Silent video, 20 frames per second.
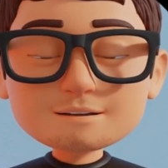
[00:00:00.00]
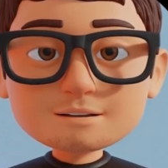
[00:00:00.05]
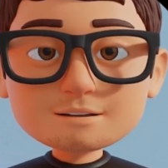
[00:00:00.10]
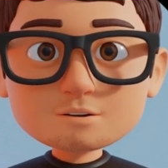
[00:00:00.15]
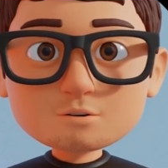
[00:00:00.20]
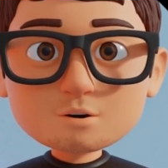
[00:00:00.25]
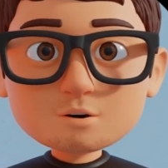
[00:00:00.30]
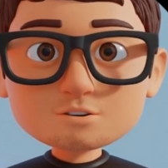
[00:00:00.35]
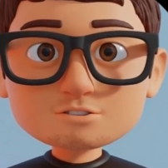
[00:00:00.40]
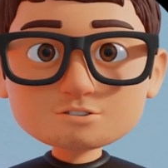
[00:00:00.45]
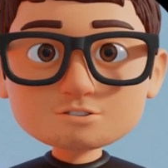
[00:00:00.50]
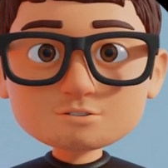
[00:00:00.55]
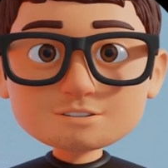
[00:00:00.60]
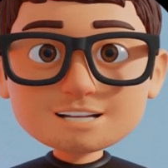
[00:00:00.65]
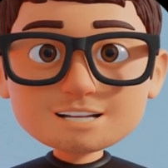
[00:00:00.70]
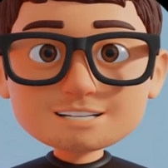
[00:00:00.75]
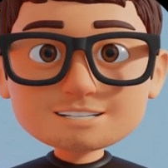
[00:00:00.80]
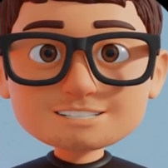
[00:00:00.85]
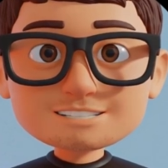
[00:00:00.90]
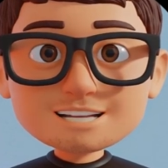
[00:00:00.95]
You'll also
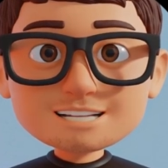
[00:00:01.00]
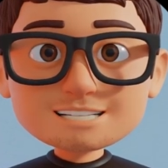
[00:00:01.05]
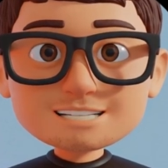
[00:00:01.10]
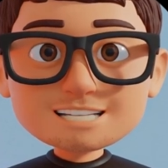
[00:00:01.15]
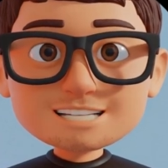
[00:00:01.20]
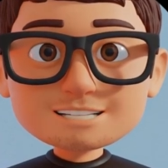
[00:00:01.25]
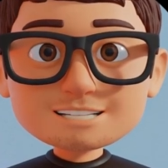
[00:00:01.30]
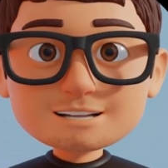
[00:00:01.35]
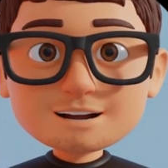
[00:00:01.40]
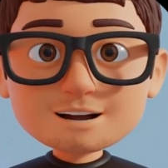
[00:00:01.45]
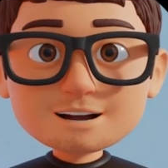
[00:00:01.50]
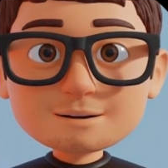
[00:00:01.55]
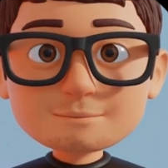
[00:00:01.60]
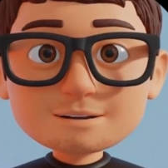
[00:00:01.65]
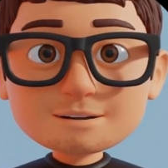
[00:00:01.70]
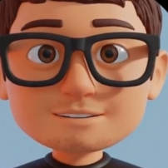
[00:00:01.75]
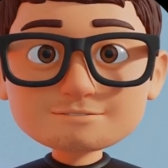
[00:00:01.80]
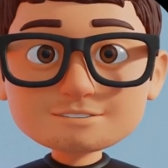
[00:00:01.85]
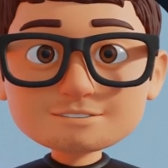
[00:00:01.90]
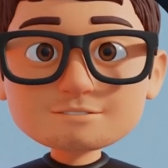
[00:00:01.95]
get a dedicated
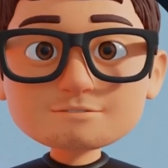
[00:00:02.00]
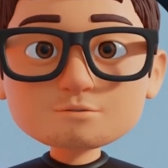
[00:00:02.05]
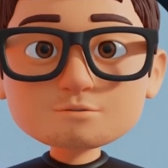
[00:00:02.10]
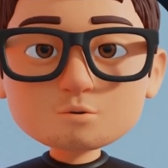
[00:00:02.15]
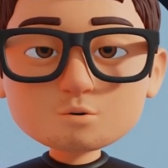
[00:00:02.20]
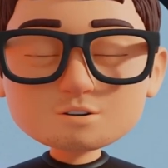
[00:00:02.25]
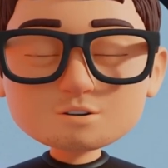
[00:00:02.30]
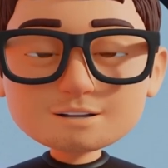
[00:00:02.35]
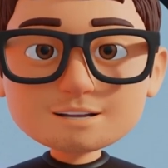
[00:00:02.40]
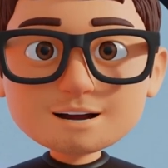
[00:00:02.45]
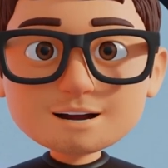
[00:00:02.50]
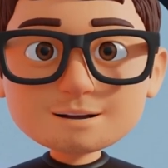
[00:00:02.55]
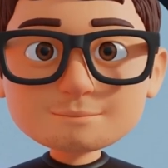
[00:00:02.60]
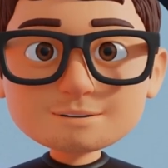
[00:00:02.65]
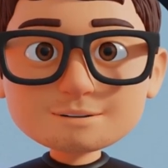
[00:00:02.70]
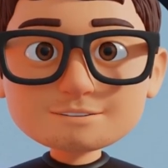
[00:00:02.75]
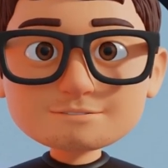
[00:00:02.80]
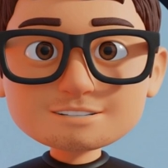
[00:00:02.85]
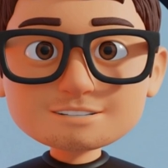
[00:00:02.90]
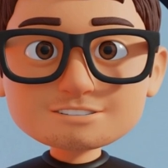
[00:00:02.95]
IPv4 and
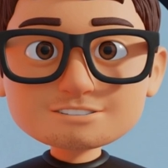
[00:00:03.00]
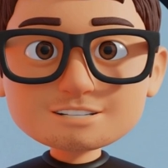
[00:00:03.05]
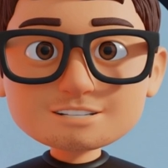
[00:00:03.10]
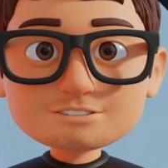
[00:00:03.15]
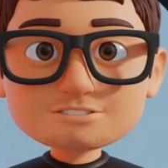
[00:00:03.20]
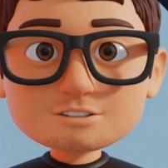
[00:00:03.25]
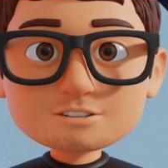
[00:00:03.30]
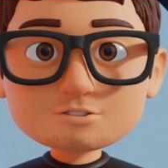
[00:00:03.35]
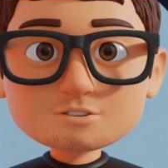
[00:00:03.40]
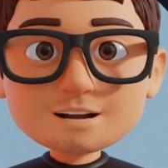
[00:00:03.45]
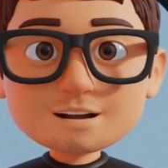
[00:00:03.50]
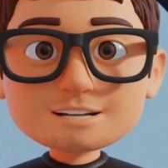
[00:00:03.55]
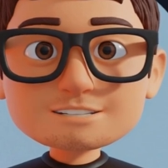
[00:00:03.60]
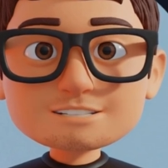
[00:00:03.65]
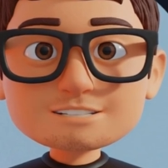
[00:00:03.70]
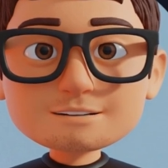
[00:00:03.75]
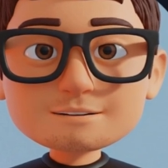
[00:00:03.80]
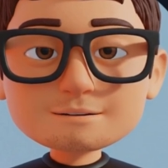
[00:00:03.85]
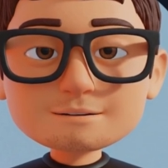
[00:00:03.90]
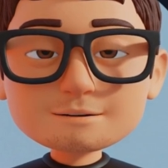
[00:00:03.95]
IPv6
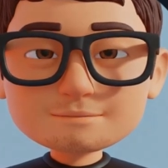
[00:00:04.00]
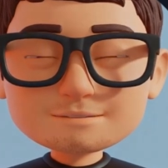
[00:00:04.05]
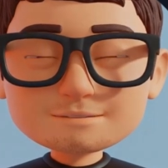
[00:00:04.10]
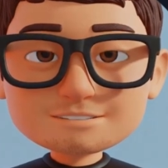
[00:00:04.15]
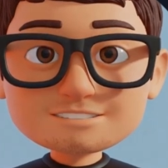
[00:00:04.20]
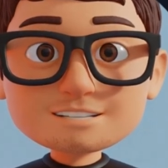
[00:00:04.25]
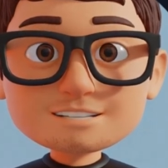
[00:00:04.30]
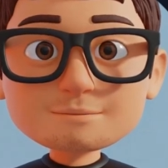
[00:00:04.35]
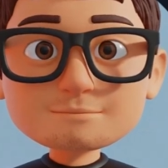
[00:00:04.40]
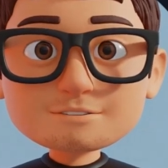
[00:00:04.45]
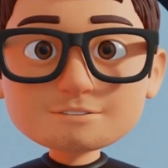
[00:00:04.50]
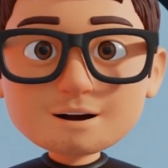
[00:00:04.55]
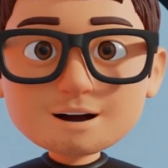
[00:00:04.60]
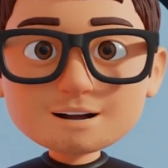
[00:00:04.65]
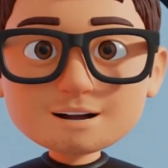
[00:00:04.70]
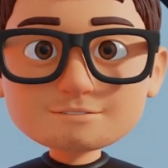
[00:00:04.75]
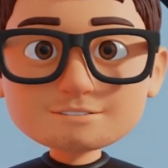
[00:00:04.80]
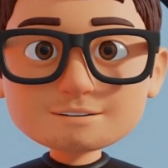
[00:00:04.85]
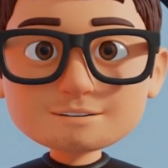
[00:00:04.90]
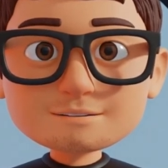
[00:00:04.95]
address. Step
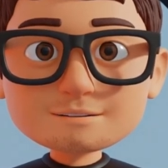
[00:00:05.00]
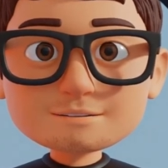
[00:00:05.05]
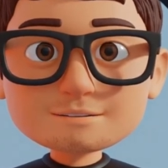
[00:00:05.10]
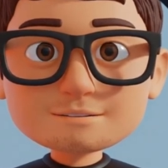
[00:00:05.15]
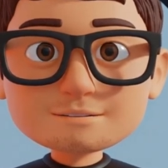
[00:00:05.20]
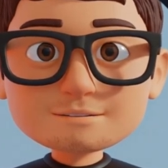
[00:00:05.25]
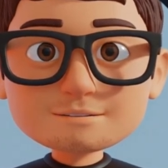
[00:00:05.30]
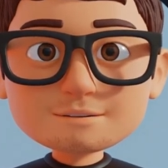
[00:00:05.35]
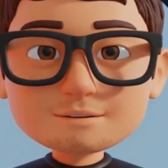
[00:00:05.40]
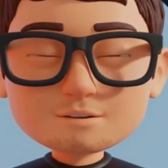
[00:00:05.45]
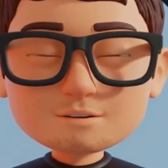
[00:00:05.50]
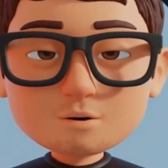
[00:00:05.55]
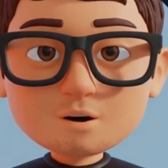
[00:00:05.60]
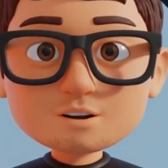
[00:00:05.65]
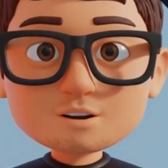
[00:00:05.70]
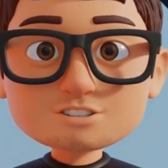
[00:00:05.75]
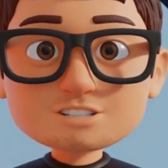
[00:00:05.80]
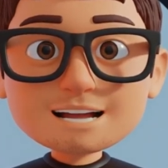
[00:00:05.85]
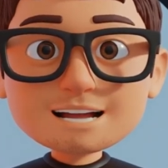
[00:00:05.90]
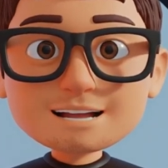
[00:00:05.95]
5.
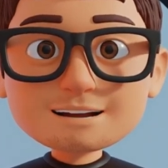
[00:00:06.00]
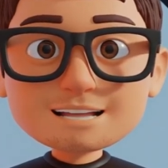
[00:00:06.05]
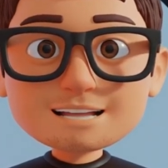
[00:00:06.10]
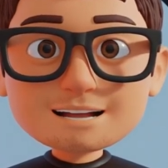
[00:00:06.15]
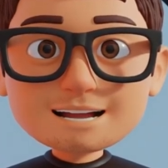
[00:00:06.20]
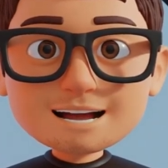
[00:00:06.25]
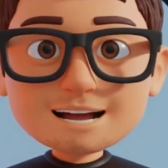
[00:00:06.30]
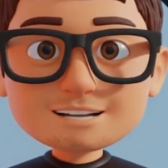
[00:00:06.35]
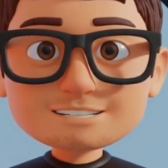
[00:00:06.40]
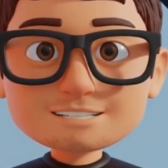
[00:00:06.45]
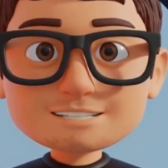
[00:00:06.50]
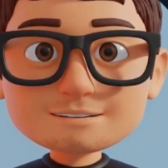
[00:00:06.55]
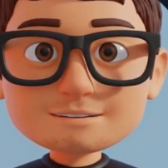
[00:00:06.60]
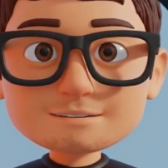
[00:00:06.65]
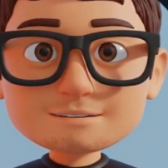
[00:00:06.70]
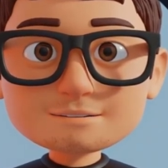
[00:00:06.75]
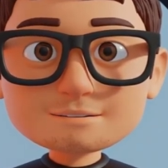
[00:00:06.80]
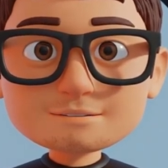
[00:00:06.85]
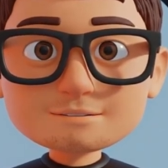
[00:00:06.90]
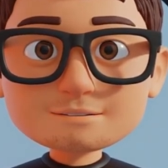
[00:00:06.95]
Launch and connect.
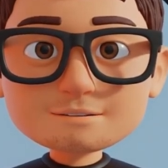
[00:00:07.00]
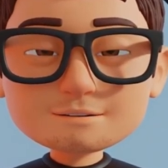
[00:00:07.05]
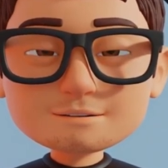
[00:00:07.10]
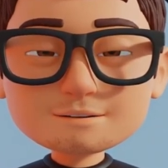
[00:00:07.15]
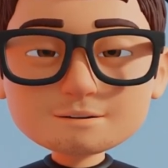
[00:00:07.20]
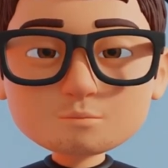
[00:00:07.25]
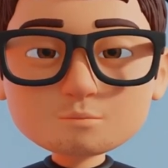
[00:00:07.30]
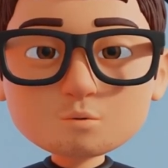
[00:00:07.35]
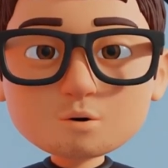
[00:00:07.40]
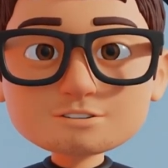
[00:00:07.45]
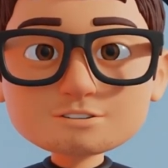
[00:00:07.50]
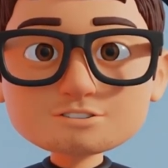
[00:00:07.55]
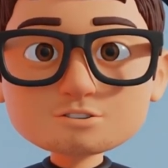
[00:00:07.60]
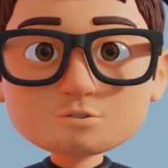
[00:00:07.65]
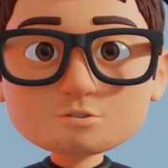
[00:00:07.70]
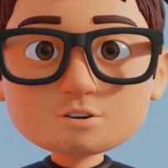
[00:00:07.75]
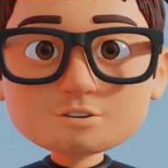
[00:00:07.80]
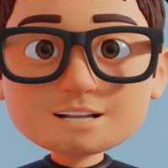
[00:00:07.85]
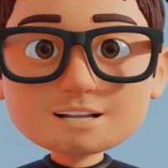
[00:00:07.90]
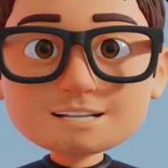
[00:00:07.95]
Once you
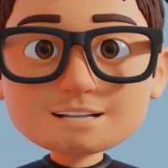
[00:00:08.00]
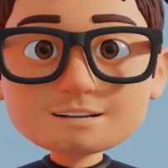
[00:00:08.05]
click